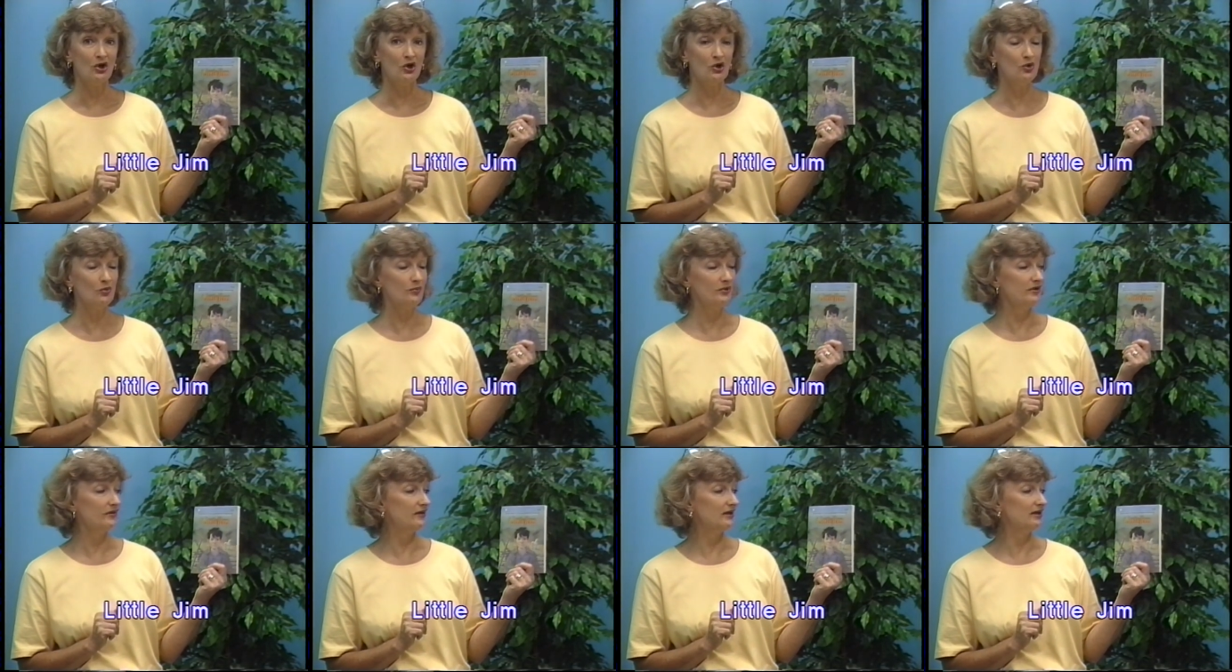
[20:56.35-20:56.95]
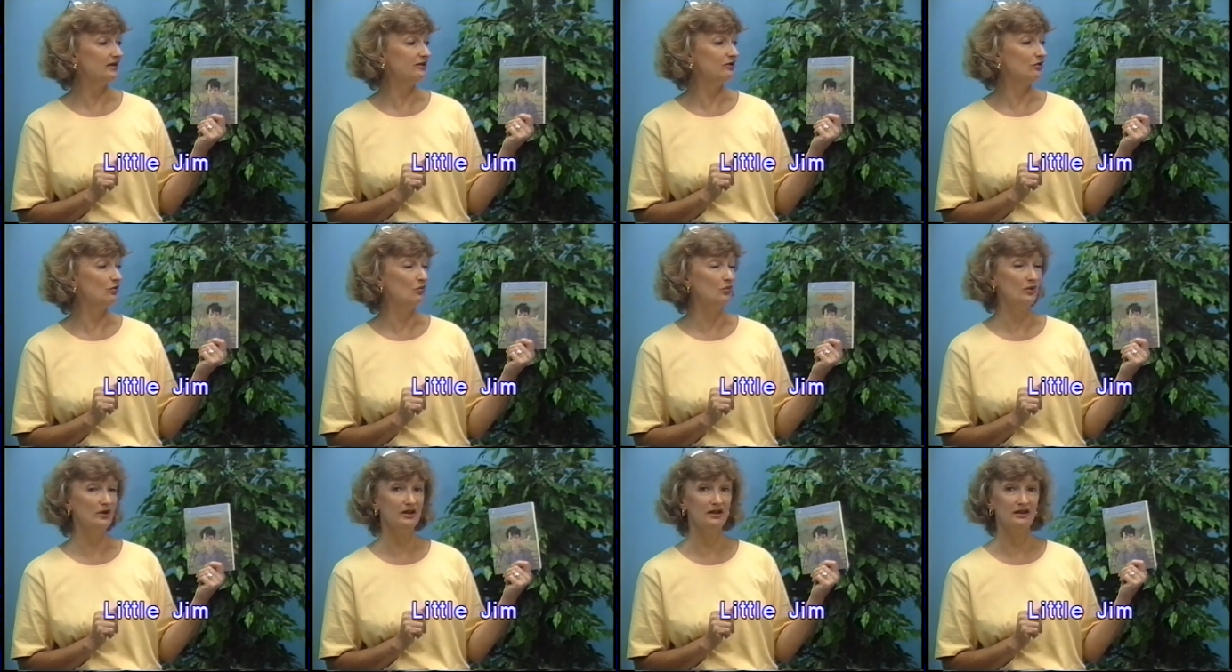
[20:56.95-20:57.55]
hoping that he'll
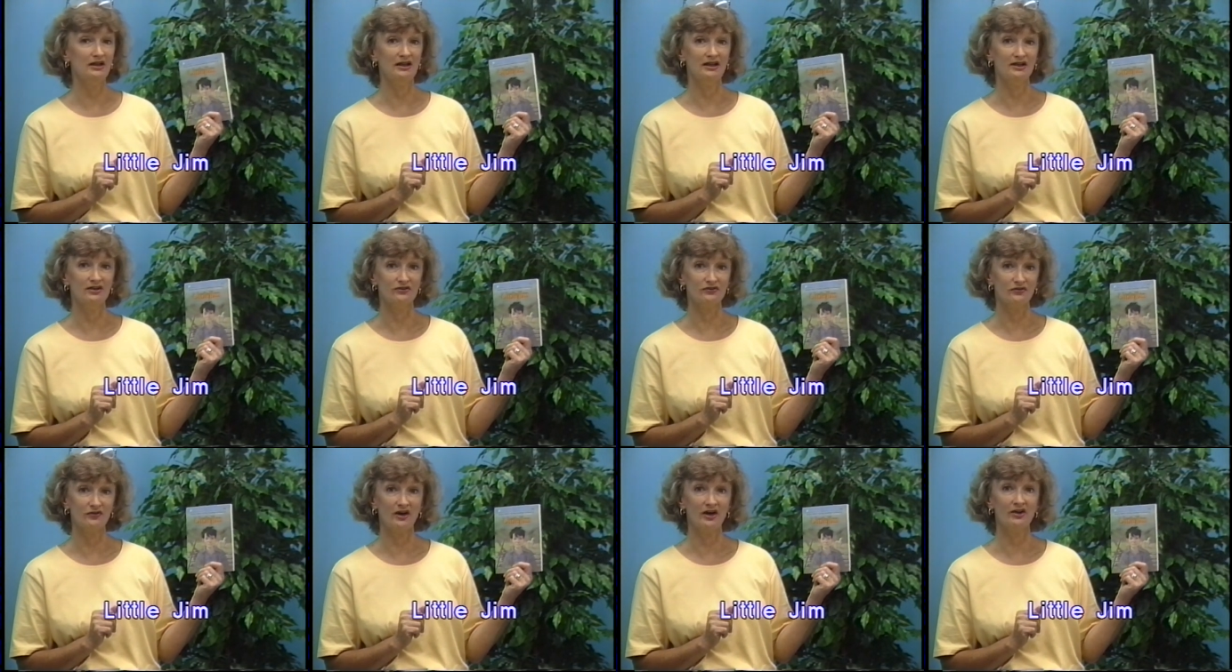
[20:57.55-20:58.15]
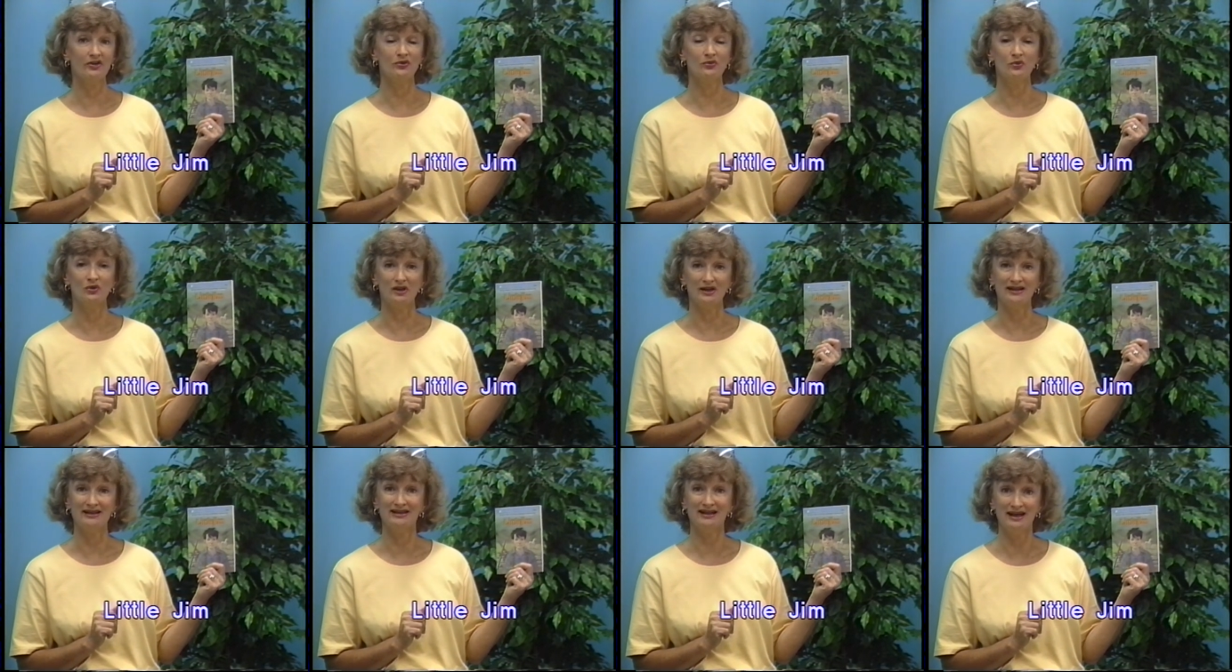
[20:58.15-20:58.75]
win it and his father
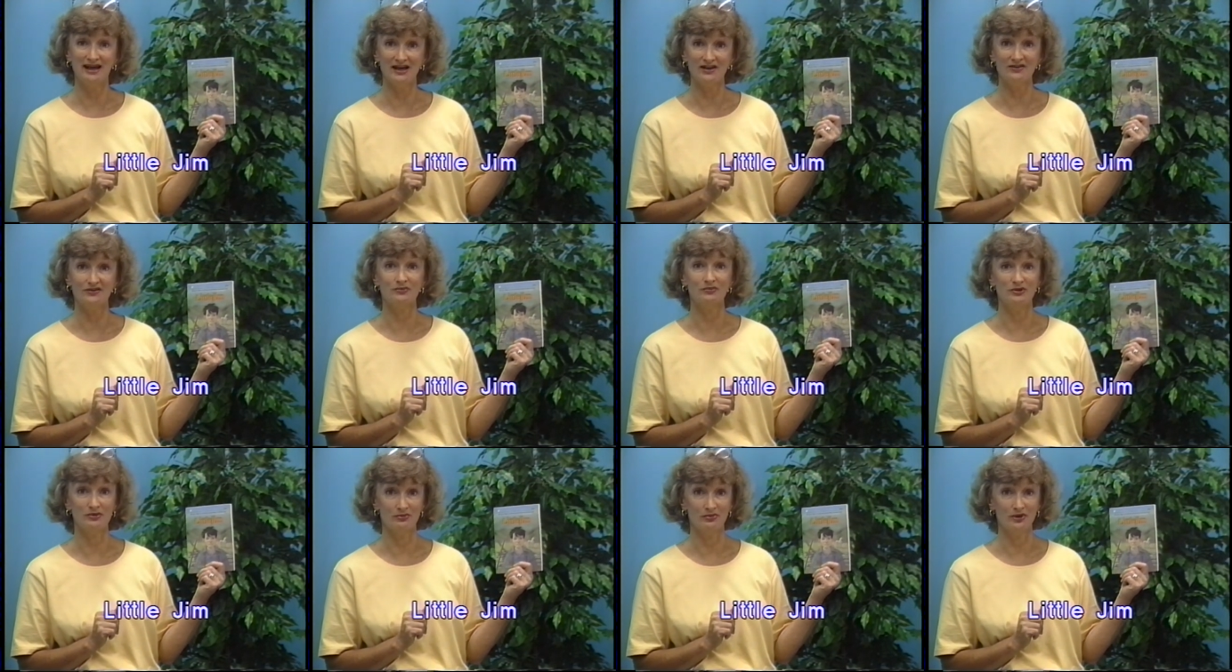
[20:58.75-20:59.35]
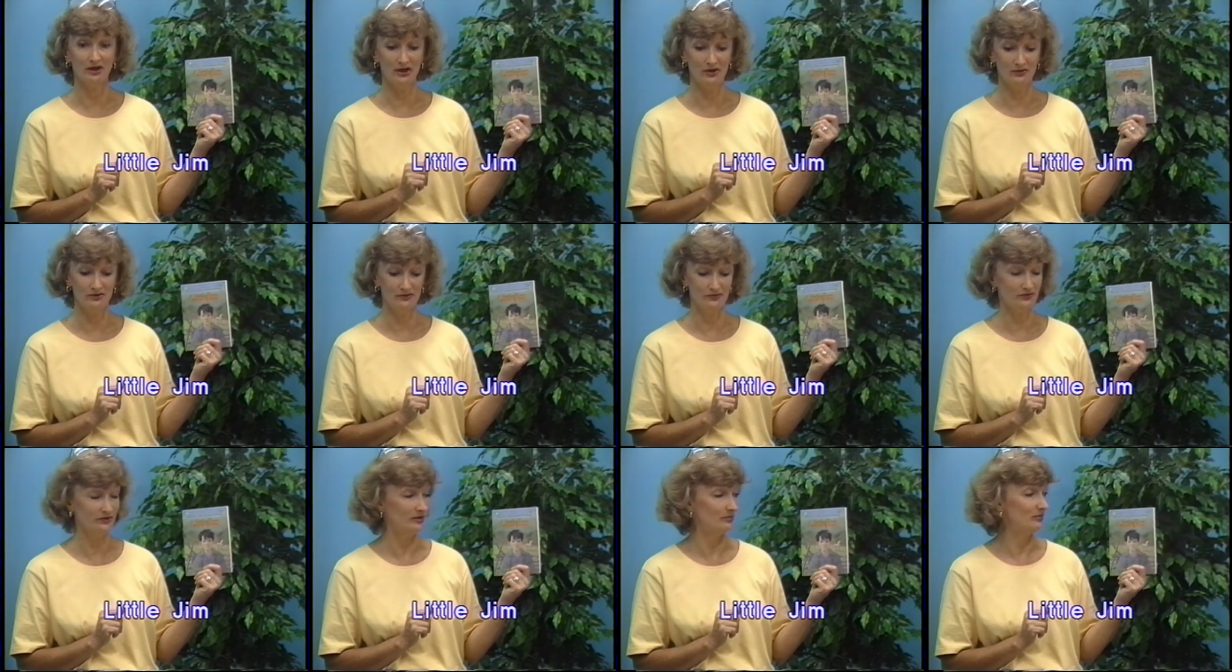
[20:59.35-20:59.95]
will at last be proud
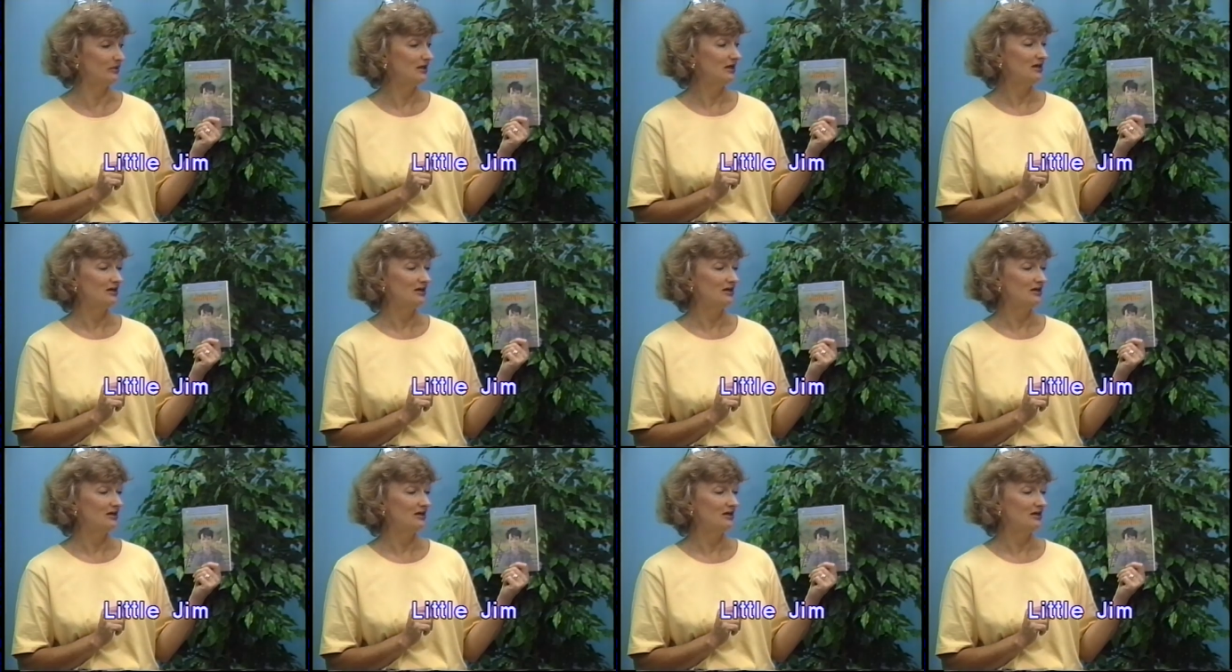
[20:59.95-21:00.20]
of him.